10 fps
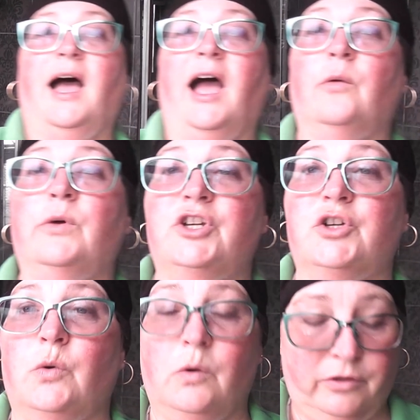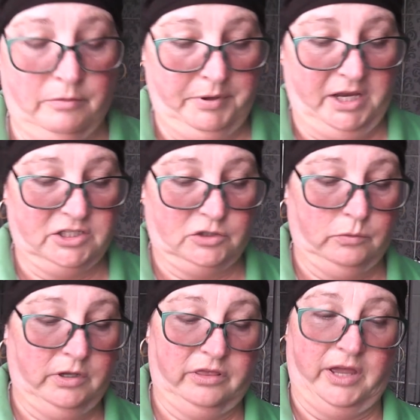I wish you all the best
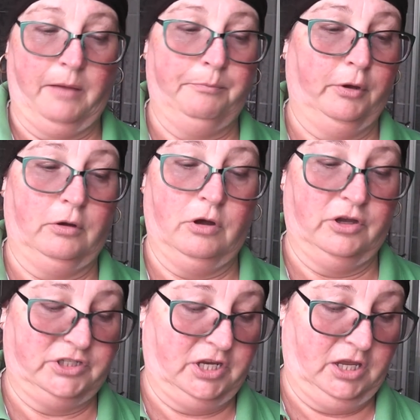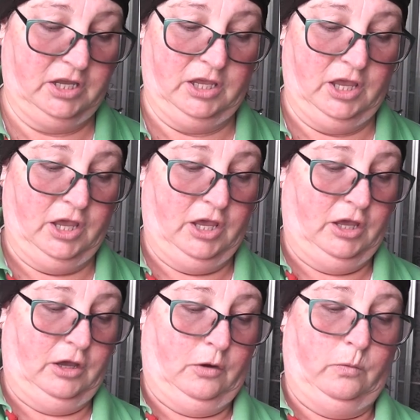with that, because
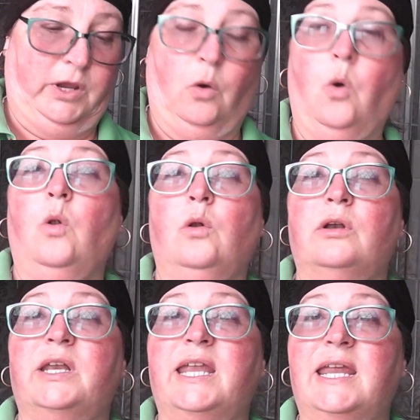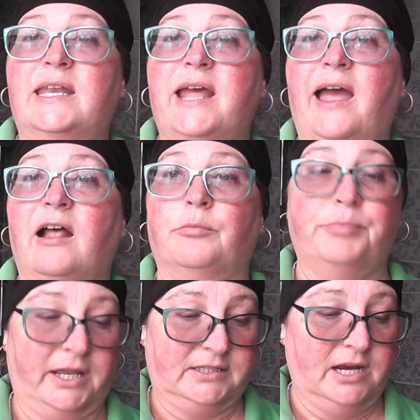we all need
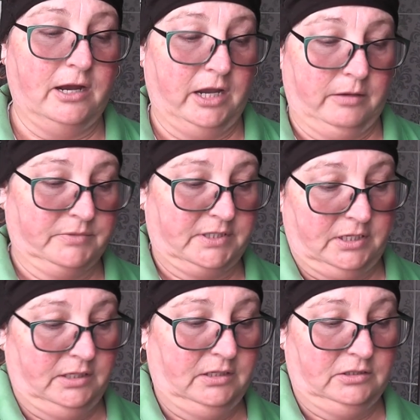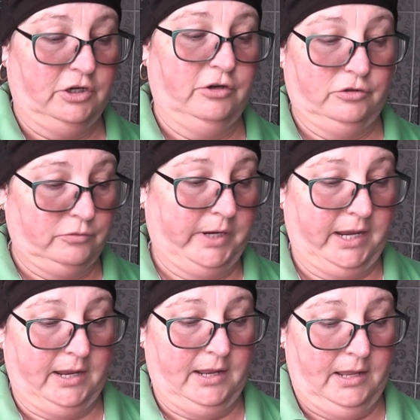help at times, don't
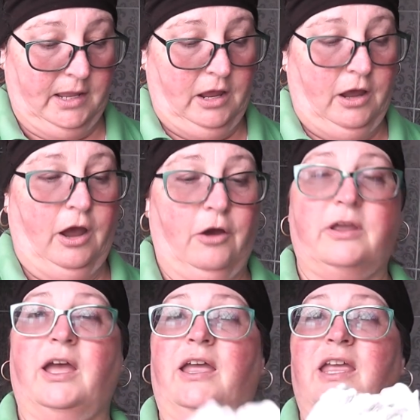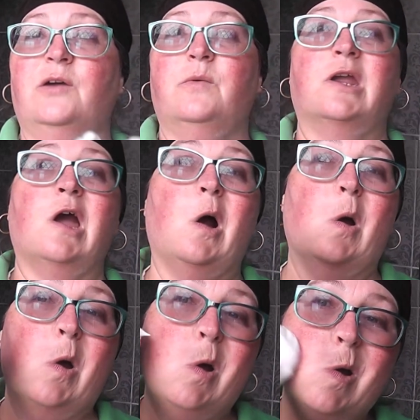we? Okay, here we
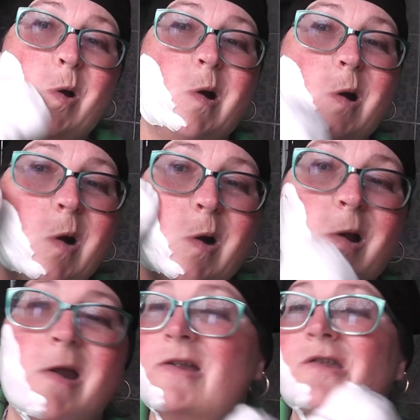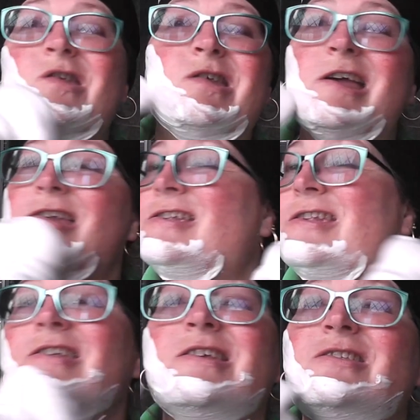go. Let's get
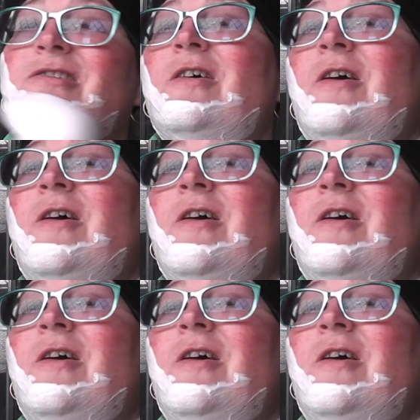this